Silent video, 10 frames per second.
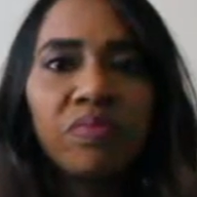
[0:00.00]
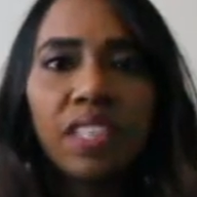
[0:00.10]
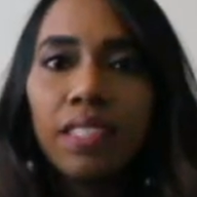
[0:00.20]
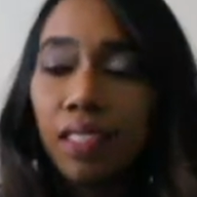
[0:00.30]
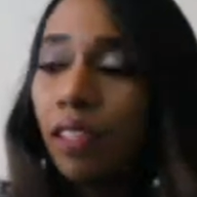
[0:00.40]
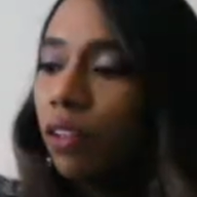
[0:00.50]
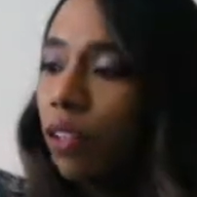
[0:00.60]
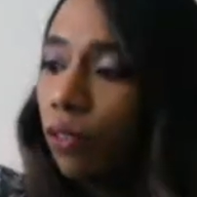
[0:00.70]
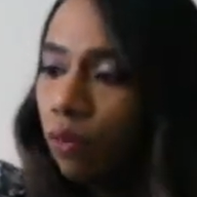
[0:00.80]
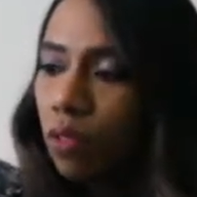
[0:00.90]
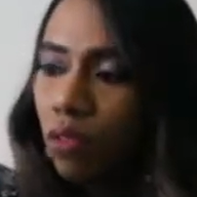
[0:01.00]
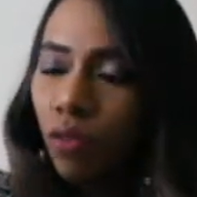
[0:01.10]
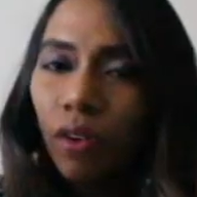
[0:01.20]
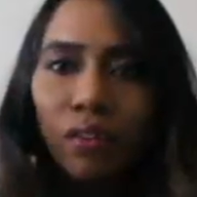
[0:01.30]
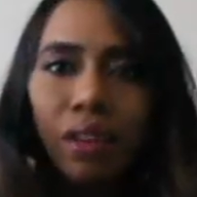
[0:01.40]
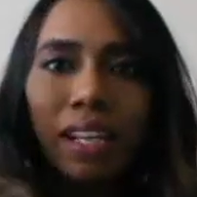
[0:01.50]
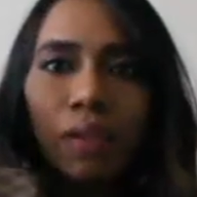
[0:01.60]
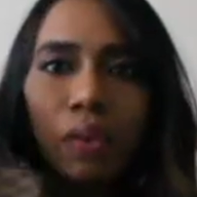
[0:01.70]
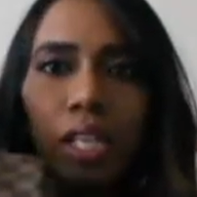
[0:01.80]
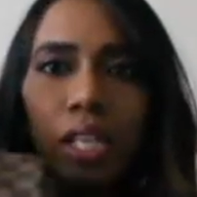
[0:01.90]
It's still new. It's still
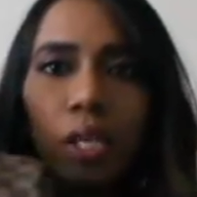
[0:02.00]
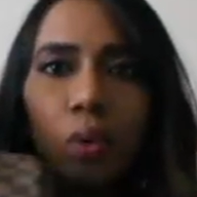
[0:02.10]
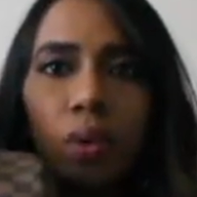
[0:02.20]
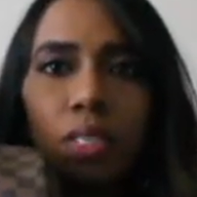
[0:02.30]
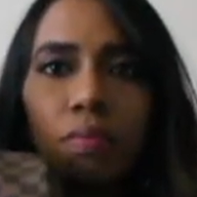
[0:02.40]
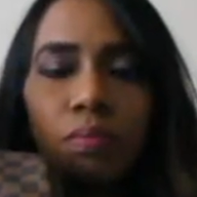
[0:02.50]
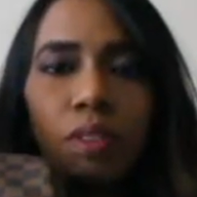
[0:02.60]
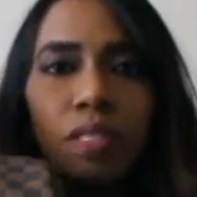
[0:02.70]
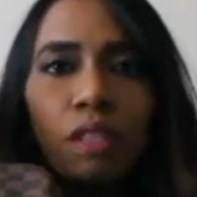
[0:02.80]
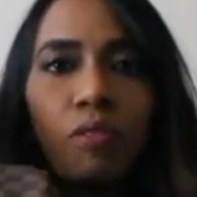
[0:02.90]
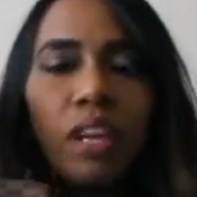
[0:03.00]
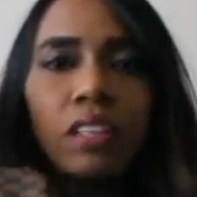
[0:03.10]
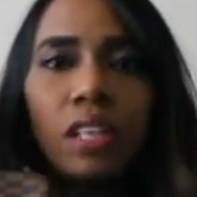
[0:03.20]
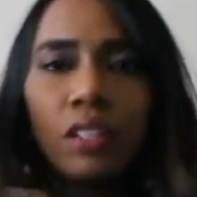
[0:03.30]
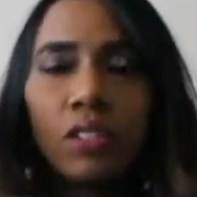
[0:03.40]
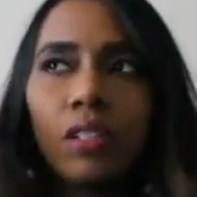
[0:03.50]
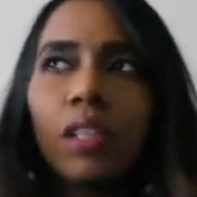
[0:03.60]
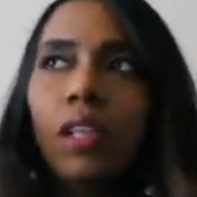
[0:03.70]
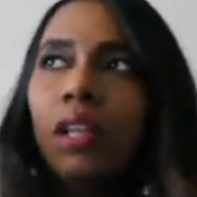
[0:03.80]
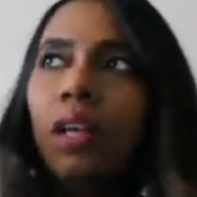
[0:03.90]
really new. It's in great condition.
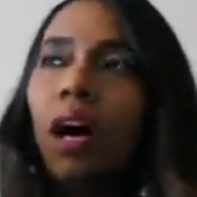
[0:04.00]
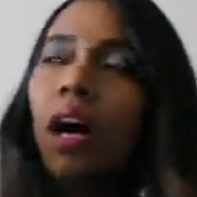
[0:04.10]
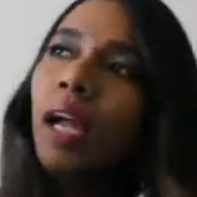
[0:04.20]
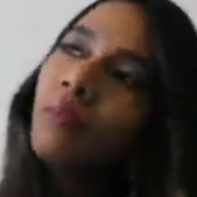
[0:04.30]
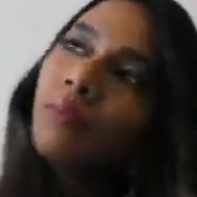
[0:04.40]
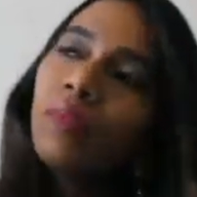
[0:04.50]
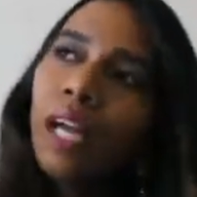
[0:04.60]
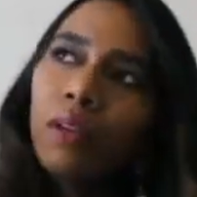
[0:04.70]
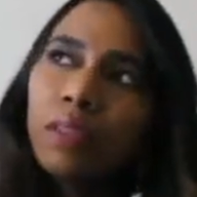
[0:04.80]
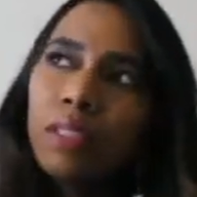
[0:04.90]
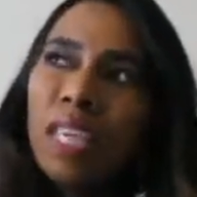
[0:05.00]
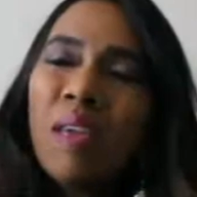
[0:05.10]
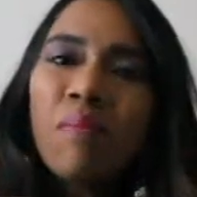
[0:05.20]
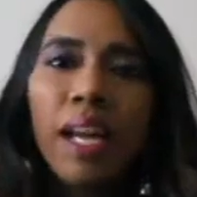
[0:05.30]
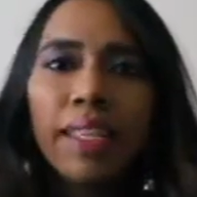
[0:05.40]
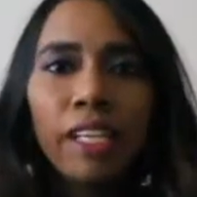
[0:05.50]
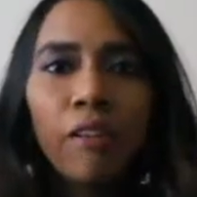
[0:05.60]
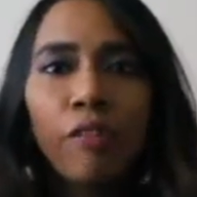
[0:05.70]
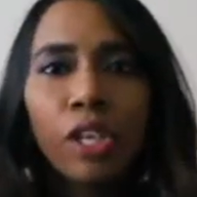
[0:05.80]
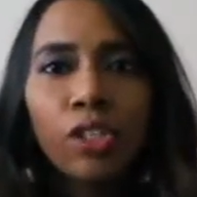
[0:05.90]
I don't see
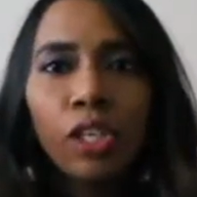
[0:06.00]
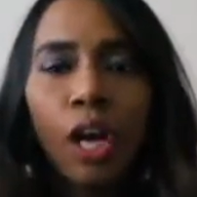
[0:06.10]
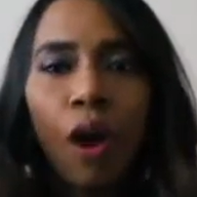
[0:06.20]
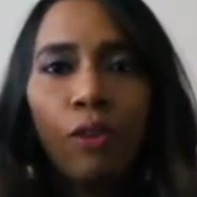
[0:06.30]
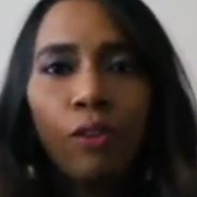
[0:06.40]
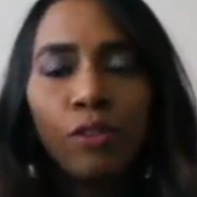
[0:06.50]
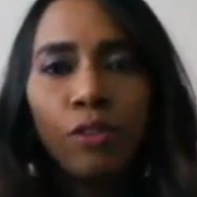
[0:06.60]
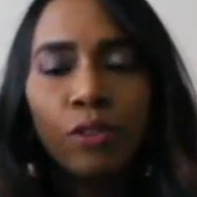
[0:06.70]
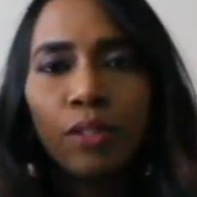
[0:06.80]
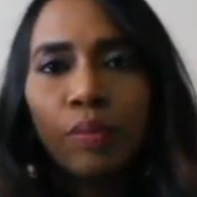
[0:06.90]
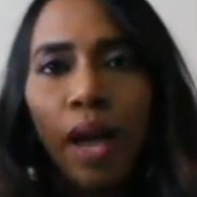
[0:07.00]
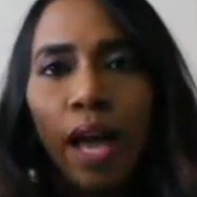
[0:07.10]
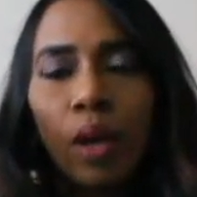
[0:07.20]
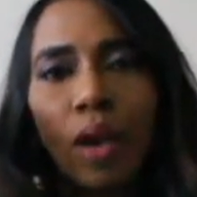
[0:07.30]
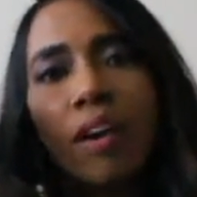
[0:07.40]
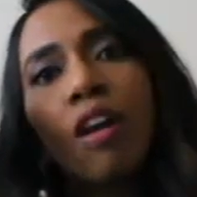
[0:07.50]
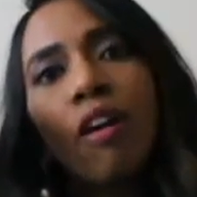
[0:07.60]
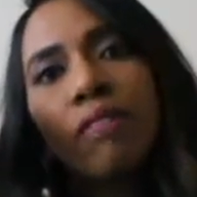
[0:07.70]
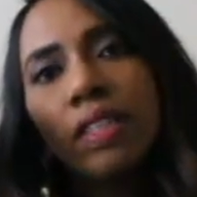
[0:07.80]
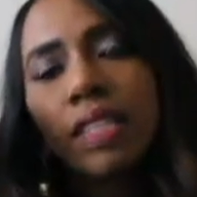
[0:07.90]
myself reaching out to this bag very
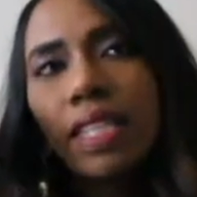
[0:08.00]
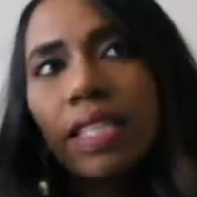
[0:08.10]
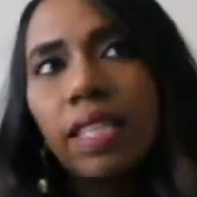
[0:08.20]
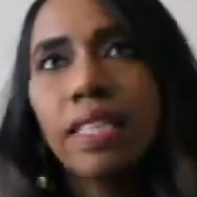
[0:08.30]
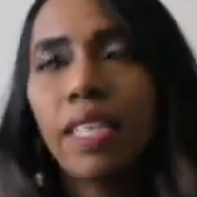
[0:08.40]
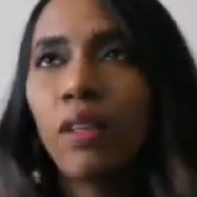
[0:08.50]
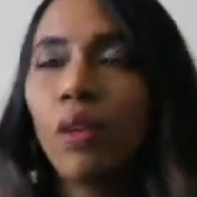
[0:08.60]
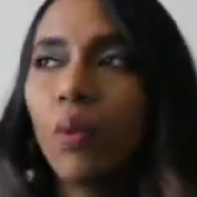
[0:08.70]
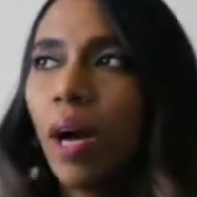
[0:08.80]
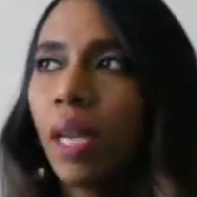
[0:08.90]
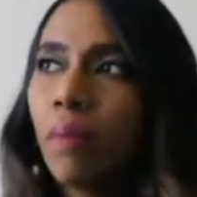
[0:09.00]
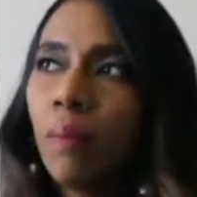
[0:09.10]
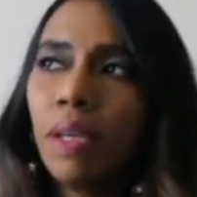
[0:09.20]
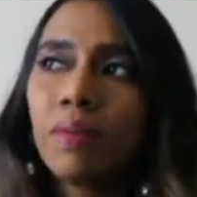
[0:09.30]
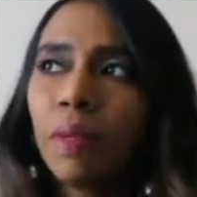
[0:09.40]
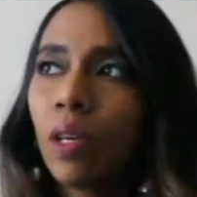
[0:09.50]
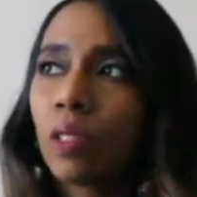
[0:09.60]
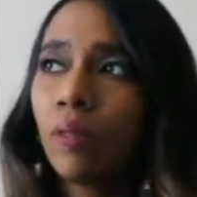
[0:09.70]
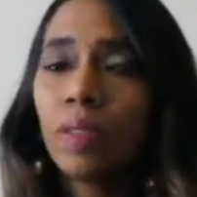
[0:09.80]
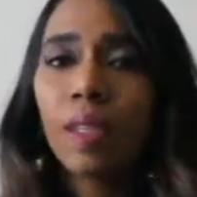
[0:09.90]
often these days. I don't know why. Maybe it's because
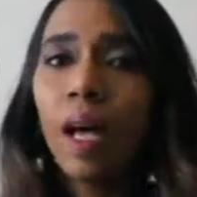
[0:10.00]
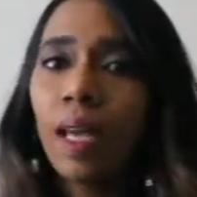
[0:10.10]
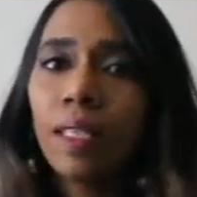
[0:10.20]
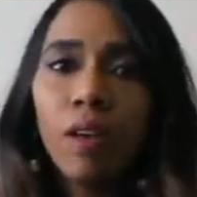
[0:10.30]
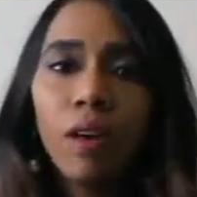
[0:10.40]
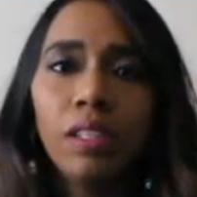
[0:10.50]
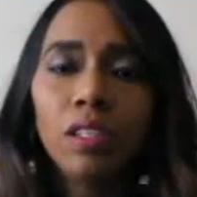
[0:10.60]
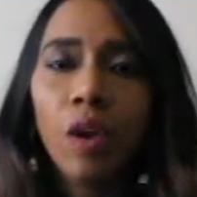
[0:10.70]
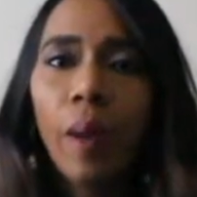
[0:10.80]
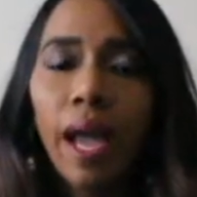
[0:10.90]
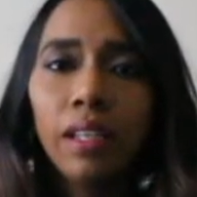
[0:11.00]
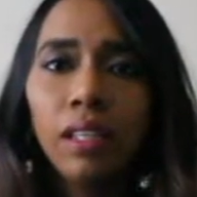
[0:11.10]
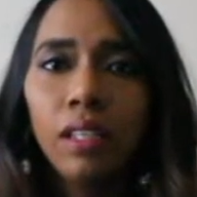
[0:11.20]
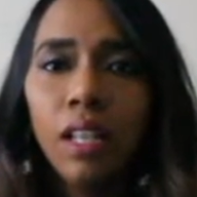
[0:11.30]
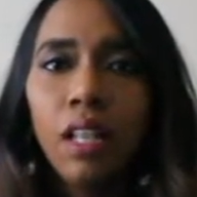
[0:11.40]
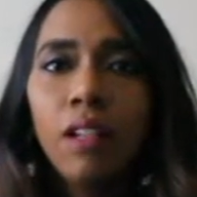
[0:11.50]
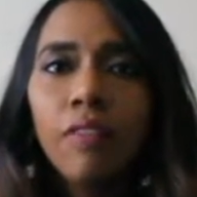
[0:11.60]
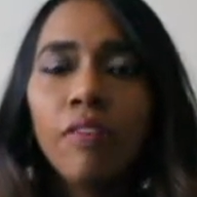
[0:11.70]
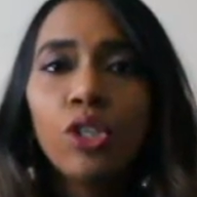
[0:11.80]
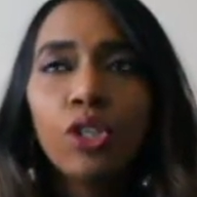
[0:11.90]
of the size or the top handle
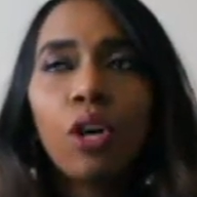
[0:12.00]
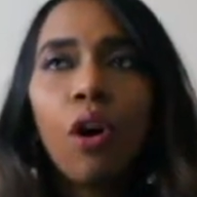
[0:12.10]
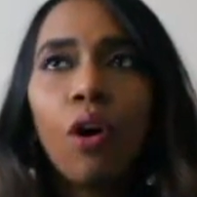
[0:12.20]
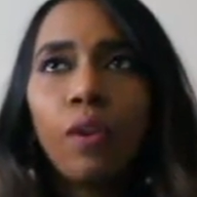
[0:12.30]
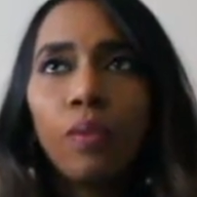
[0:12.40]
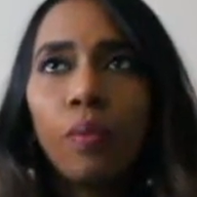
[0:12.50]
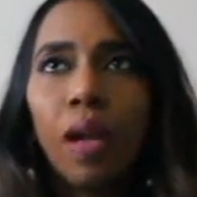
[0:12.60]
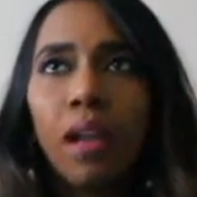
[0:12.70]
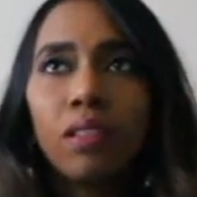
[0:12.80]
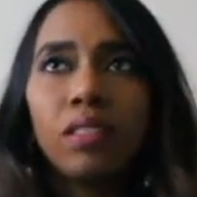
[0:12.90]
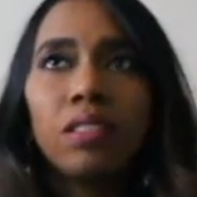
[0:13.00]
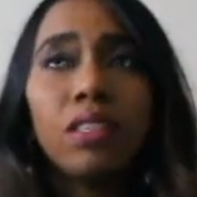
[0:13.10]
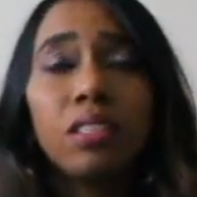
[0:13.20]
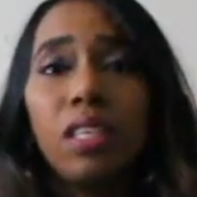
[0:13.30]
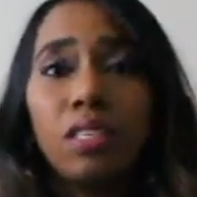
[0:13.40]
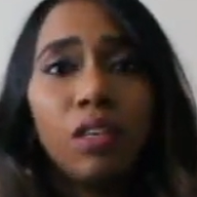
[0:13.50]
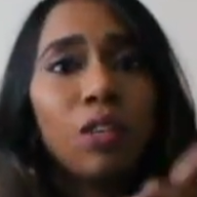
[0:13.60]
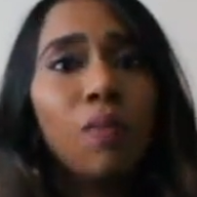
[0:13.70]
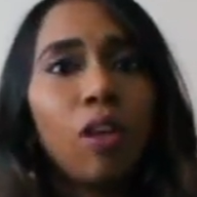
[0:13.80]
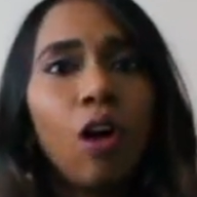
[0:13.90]
feature, or where it does not
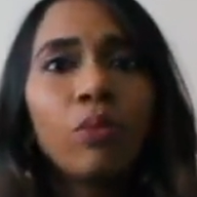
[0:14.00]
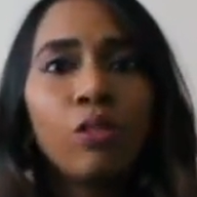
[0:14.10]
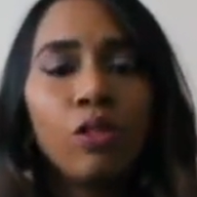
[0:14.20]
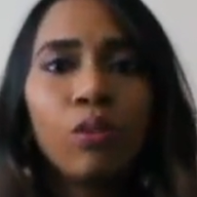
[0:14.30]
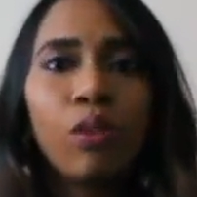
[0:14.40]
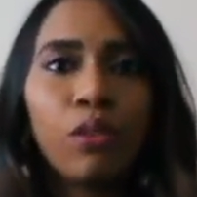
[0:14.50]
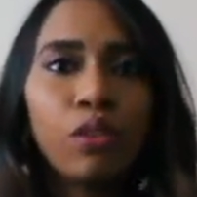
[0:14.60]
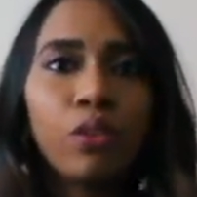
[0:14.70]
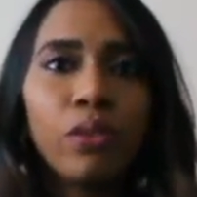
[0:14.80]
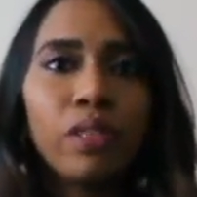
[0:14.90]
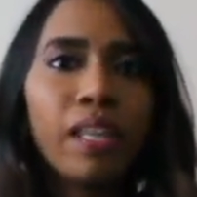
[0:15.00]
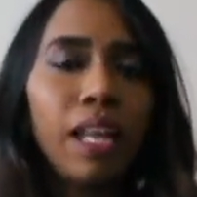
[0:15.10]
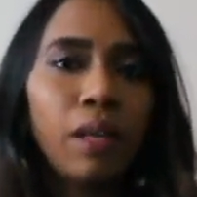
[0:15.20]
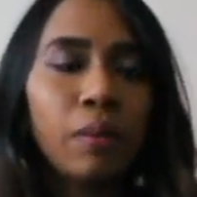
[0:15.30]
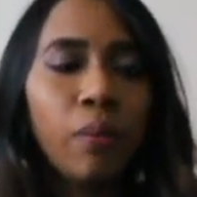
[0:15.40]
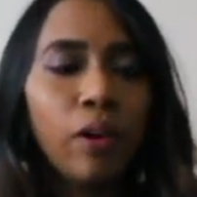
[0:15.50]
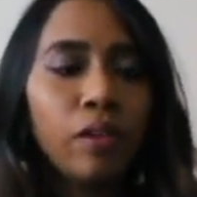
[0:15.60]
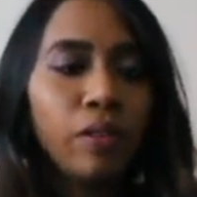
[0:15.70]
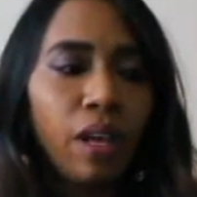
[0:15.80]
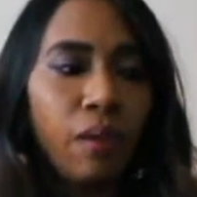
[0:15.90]
give me an option to put it on the shoulder at point
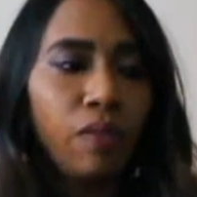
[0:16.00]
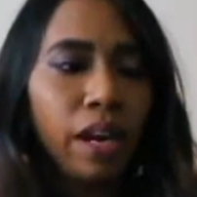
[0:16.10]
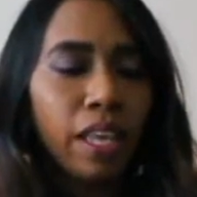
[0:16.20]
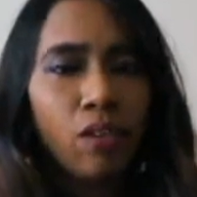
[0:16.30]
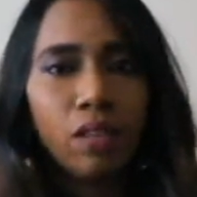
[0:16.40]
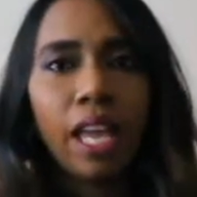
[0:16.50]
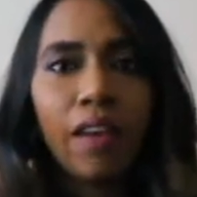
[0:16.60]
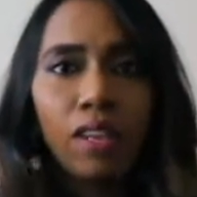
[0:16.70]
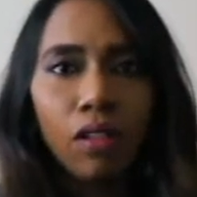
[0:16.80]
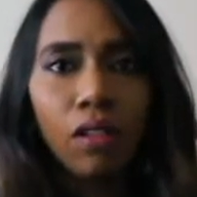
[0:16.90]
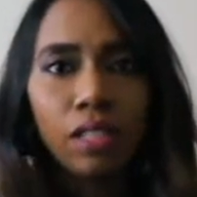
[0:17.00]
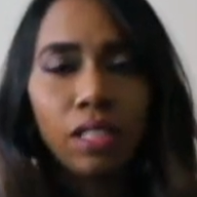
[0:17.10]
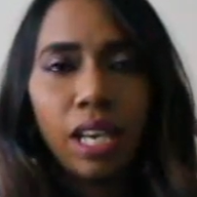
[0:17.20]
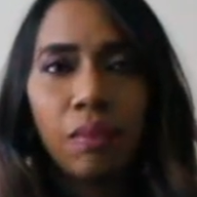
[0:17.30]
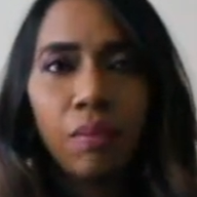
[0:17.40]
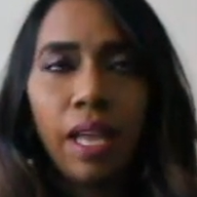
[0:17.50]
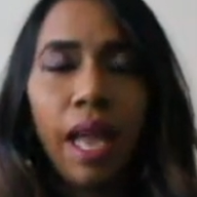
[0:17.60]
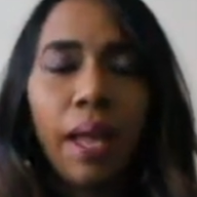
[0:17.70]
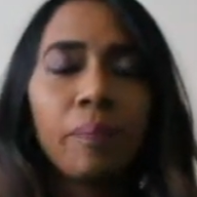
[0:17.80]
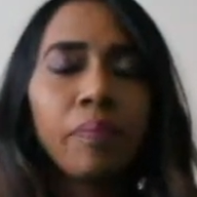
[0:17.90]
of time where I cannot carry it all the time in my
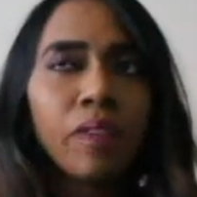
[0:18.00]
hand.